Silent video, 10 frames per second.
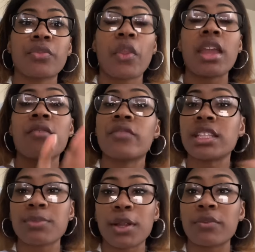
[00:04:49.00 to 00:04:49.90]
it
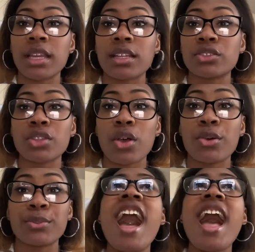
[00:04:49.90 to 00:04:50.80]
fits perfect. So,
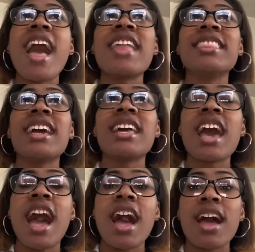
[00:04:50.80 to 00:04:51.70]
and then
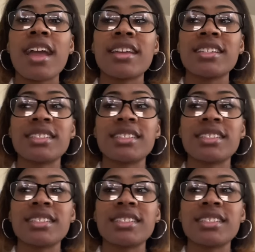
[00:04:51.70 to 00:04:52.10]
I